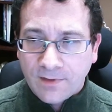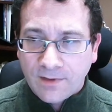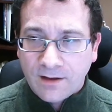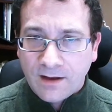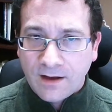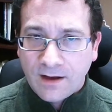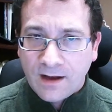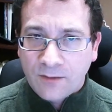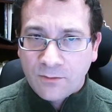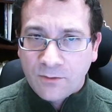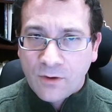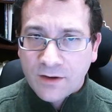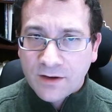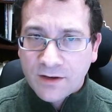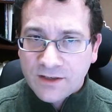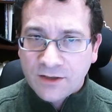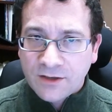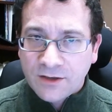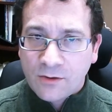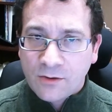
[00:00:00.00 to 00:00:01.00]
I
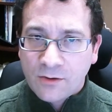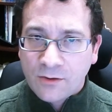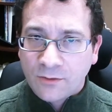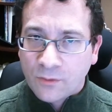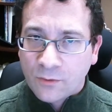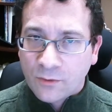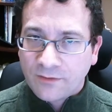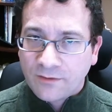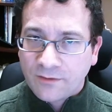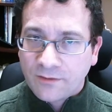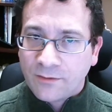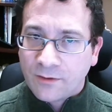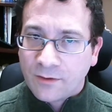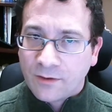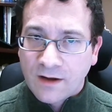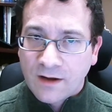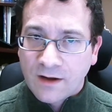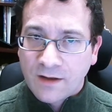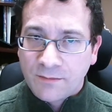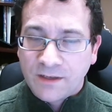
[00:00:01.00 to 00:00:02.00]
wanted to go and work for
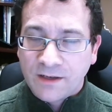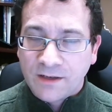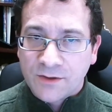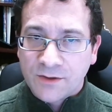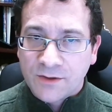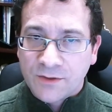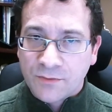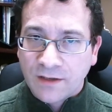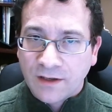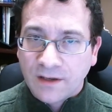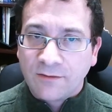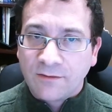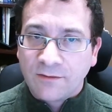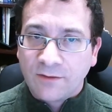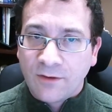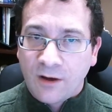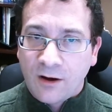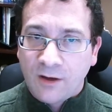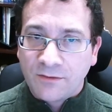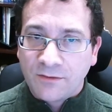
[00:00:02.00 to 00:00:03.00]
a company that was really
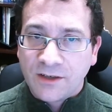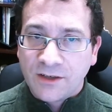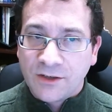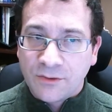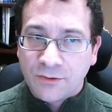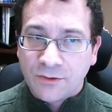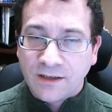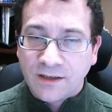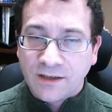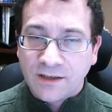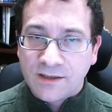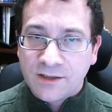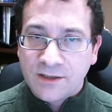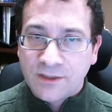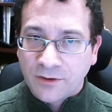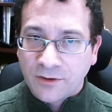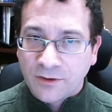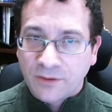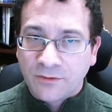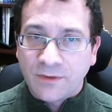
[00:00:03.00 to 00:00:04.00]
involved in doing
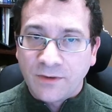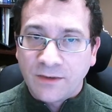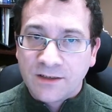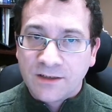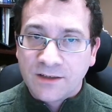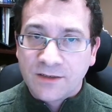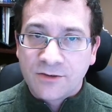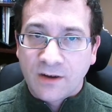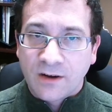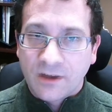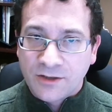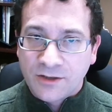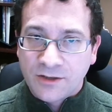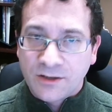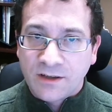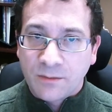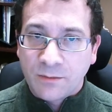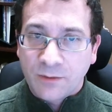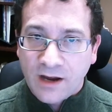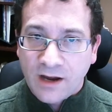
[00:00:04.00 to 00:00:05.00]
circuit reconstruction
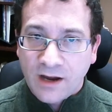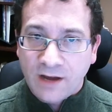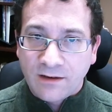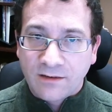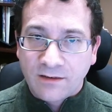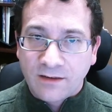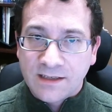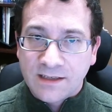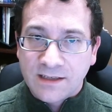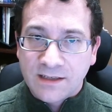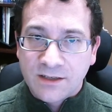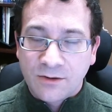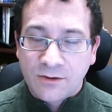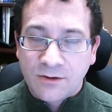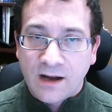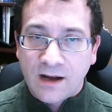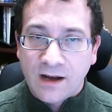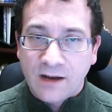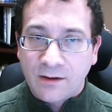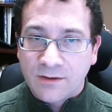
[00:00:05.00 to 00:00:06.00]
in the brain. And
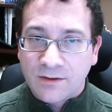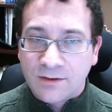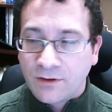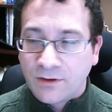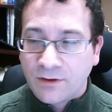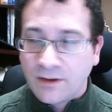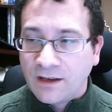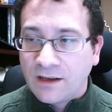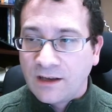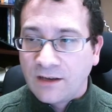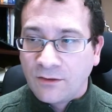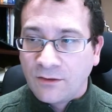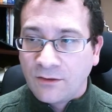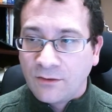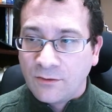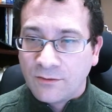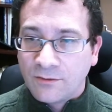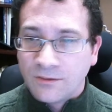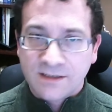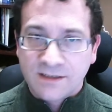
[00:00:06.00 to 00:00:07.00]
so I was looking
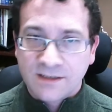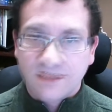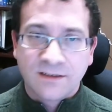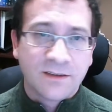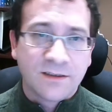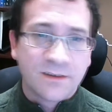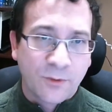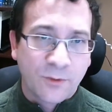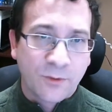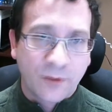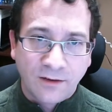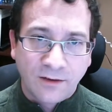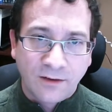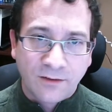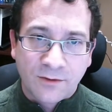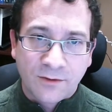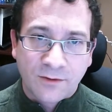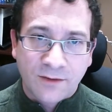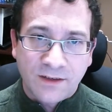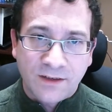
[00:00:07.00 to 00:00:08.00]
into, for instance, working
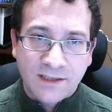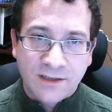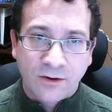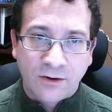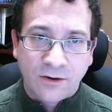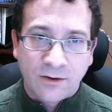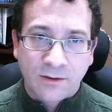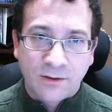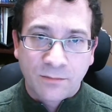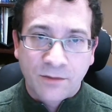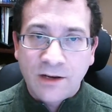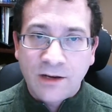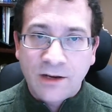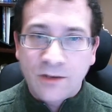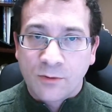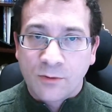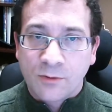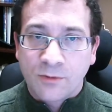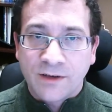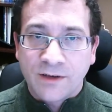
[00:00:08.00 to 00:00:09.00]
for the startup Brain
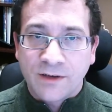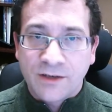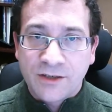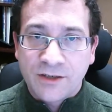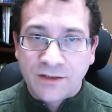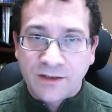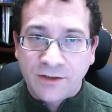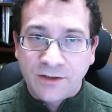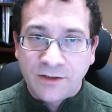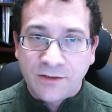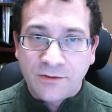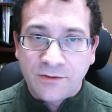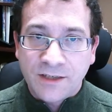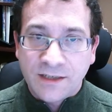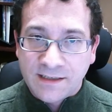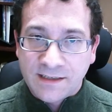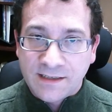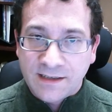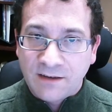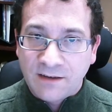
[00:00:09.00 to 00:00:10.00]
Corporation that Eugene
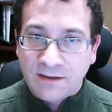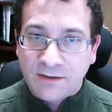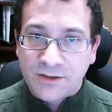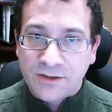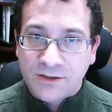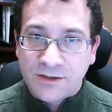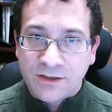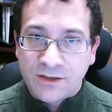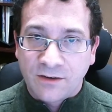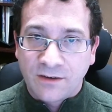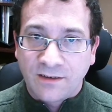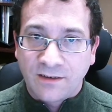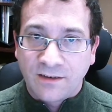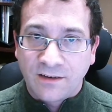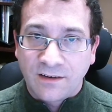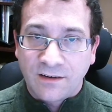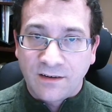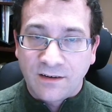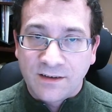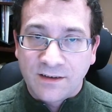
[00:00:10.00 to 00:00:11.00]
Itzkevich started
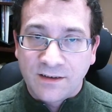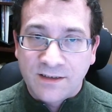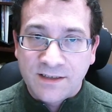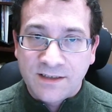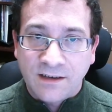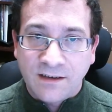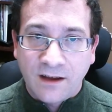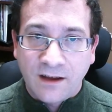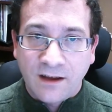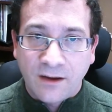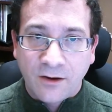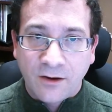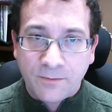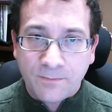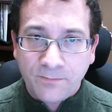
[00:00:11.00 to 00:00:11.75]
in San Diego.